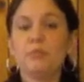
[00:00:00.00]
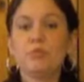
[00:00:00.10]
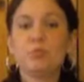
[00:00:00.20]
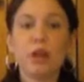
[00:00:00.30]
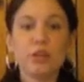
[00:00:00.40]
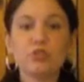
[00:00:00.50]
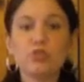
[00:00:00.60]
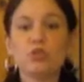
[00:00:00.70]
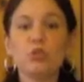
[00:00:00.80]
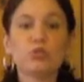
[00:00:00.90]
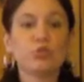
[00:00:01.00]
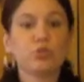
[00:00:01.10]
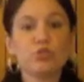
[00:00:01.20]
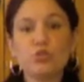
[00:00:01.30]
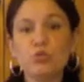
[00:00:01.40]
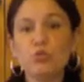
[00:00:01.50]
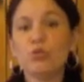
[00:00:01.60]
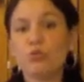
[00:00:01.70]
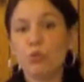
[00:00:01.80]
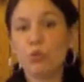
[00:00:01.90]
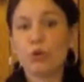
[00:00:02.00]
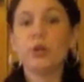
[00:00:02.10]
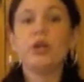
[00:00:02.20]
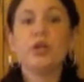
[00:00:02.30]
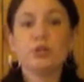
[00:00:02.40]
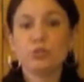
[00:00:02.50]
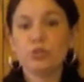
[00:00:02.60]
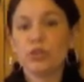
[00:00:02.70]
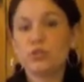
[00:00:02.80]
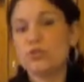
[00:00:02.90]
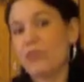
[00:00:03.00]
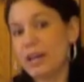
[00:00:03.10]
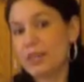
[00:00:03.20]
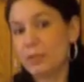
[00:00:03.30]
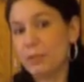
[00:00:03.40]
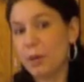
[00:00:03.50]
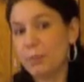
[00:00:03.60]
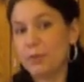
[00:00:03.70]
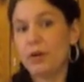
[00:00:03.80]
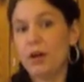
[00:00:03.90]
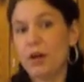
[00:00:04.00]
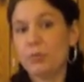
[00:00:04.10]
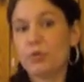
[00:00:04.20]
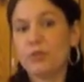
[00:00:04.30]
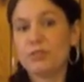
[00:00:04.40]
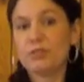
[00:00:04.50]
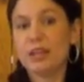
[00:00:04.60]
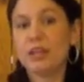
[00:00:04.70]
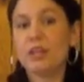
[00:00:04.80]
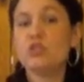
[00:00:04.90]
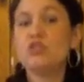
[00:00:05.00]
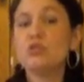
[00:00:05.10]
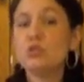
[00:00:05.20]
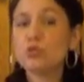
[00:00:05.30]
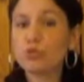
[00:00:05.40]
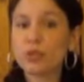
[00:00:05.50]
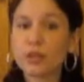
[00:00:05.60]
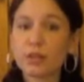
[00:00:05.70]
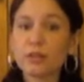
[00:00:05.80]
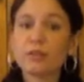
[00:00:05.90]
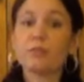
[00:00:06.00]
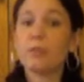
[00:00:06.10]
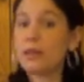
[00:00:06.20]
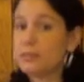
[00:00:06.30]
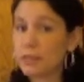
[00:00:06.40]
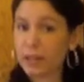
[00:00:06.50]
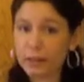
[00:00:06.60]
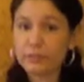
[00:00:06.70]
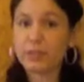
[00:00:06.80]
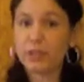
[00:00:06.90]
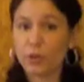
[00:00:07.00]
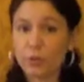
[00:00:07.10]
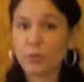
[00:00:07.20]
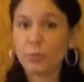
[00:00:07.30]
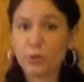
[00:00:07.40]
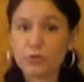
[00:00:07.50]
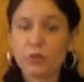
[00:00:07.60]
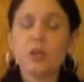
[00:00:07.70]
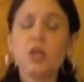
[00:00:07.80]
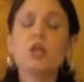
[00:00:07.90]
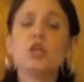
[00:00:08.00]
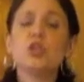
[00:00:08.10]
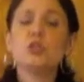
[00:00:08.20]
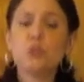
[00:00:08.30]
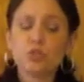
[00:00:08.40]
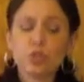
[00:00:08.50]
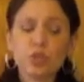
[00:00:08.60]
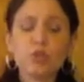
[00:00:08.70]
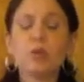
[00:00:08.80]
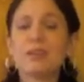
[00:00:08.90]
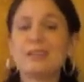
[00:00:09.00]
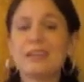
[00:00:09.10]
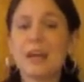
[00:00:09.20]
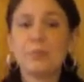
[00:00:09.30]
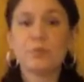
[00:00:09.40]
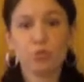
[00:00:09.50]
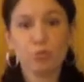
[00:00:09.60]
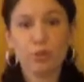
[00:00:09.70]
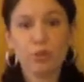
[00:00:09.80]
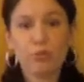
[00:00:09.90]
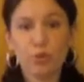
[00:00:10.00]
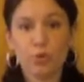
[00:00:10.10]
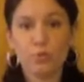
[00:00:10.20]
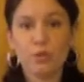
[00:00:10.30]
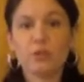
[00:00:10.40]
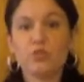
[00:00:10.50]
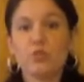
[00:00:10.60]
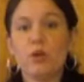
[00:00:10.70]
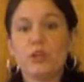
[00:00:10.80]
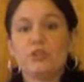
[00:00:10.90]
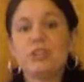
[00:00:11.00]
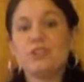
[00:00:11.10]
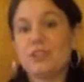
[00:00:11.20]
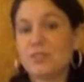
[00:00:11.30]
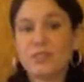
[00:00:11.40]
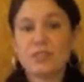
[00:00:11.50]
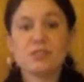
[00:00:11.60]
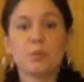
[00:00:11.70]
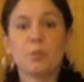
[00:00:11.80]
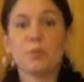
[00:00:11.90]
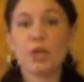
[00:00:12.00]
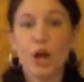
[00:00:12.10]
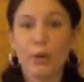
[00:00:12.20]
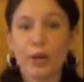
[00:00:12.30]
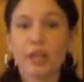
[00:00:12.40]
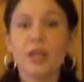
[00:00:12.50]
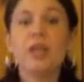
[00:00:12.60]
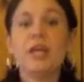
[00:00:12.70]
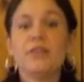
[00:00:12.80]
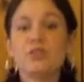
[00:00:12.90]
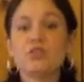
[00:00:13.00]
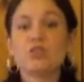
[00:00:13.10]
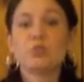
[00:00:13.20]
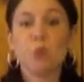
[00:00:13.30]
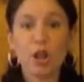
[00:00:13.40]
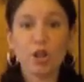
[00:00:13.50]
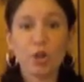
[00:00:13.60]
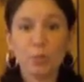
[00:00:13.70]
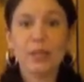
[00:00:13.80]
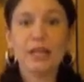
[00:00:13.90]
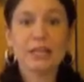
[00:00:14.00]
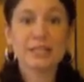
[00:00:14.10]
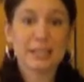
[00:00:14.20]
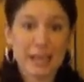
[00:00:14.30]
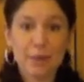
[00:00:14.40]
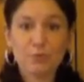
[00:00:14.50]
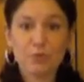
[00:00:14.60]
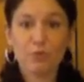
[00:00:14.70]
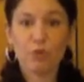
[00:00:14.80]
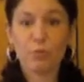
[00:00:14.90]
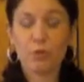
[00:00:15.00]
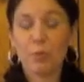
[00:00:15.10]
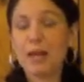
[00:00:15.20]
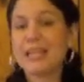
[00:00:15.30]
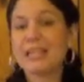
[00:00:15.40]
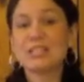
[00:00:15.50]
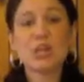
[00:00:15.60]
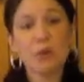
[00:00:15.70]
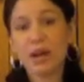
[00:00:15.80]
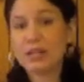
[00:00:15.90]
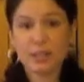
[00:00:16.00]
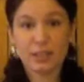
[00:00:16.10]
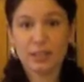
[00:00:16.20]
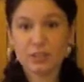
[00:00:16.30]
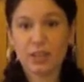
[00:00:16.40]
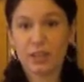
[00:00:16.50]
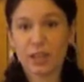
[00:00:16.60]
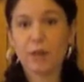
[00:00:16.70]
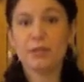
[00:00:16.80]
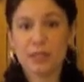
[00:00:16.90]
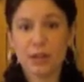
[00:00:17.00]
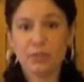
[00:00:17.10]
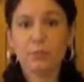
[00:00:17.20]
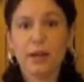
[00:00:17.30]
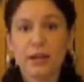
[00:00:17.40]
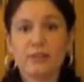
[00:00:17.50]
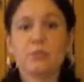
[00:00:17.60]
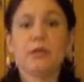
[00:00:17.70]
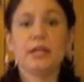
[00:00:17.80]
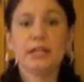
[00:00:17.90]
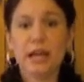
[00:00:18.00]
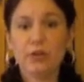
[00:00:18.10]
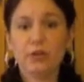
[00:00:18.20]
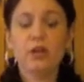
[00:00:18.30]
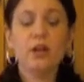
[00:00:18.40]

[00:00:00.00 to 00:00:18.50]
Probably closer to 2 to 4. Usually you divide them up throughout the day, and usually, it depends again on the herb, the person, usually you want to take capsules with food because you want your digestive system to be going. If you just swallow plants in capsule form, your body has no idea that there's something coming down the pike to break down.